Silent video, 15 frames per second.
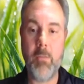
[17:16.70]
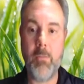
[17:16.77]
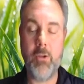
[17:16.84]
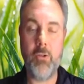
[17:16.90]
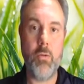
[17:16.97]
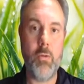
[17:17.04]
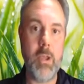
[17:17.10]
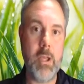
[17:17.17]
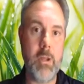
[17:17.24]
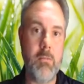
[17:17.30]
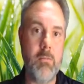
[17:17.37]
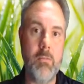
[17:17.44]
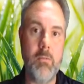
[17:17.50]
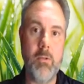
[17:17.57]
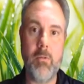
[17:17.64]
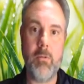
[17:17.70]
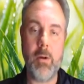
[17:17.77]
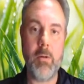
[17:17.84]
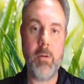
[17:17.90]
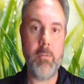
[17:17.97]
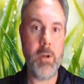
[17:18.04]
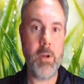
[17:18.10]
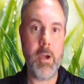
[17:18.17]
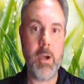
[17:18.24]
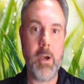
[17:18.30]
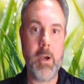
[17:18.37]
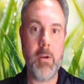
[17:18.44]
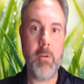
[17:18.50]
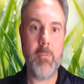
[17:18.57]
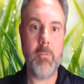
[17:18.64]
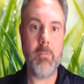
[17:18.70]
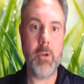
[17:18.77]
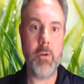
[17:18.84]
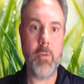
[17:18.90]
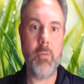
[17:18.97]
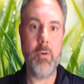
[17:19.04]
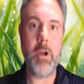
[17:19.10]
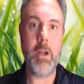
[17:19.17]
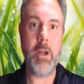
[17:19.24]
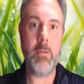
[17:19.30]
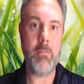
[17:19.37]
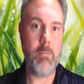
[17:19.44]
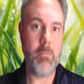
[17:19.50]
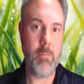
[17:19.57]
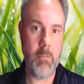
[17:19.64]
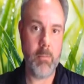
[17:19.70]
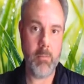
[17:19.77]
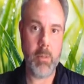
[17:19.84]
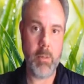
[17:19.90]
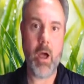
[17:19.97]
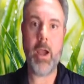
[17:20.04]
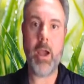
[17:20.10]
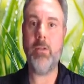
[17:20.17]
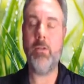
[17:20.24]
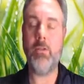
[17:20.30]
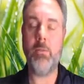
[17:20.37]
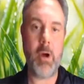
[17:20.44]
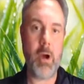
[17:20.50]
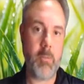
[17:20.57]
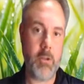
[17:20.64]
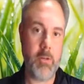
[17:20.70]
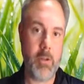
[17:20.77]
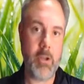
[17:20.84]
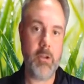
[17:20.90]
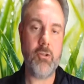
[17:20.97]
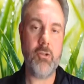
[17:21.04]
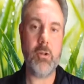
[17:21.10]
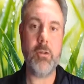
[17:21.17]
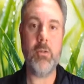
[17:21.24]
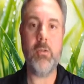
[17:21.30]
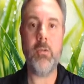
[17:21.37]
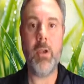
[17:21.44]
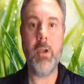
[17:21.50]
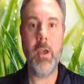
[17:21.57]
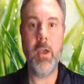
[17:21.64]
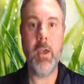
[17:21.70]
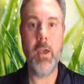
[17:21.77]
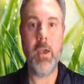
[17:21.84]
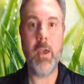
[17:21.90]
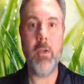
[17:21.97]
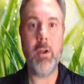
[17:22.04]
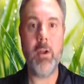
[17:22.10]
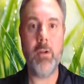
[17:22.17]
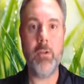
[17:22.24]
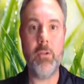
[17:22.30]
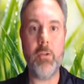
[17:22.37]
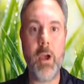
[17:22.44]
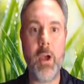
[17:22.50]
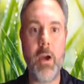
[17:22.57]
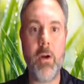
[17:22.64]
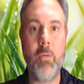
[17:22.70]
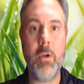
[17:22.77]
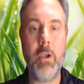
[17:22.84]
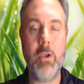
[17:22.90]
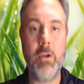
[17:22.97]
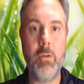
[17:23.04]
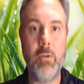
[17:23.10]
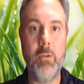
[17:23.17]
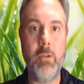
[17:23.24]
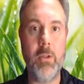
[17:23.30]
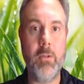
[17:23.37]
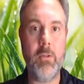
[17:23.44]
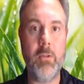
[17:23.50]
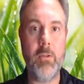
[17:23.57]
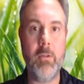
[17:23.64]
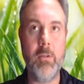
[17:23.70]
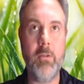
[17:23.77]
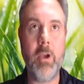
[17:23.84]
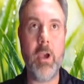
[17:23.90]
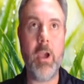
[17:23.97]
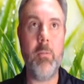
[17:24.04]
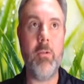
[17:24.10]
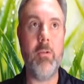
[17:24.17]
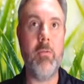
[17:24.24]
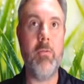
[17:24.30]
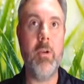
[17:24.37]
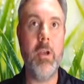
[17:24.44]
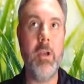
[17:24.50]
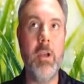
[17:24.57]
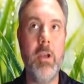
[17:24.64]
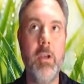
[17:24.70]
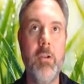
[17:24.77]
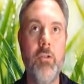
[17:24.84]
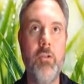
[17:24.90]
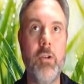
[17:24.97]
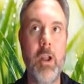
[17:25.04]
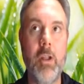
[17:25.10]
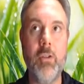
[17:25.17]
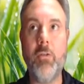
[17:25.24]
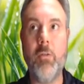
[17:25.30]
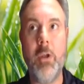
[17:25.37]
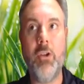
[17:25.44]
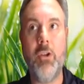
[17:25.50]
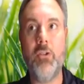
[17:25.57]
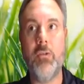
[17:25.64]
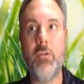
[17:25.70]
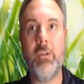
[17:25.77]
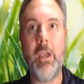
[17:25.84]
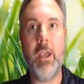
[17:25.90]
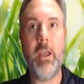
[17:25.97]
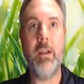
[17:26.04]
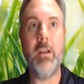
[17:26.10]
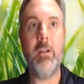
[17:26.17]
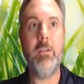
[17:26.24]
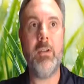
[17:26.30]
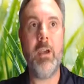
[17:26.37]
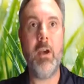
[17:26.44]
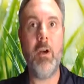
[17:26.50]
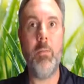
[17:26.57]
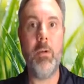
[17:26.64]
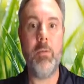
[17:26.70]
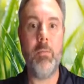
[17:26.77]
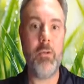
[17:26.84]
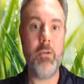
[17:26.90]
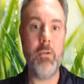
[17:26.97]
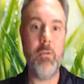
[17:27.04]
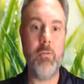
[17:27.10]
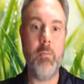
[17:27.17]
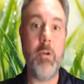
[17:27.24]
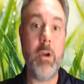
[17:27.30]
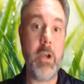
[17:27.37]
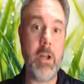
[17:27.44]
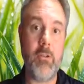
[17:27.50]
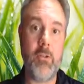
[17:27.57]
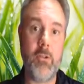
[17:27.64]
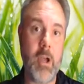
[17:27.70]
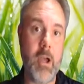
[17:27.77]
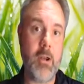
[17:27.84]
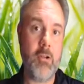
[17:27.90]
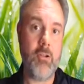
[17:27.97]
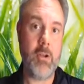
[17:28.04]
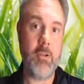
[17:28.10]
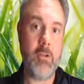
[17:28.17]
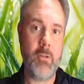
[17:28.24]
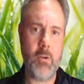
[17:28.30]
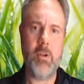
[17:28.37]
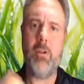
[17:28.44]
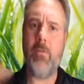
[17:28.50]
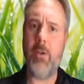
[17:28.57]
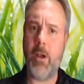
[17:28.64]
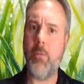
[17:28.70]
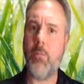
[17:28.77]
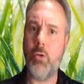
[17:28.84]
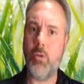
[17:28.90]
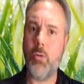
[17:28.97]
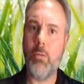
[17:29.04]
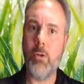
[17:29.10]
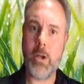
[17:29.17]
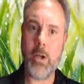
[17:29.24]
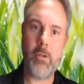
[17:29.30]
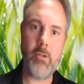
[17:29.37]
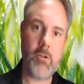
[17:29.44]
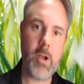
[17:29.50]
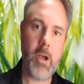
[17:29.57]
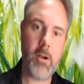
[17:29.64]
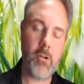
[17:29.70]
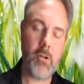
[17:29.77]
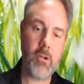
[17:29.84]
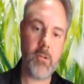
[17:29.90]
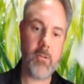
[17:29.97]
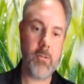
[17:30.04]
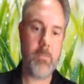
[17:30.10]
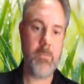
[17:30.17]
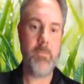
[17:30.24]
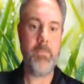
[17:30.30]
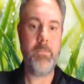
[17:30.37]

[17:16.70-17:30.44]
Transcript: between different, breeding lines, populations, and then also how we use this type of transformational data to help improve breeding strategies or develop new breeding strategies.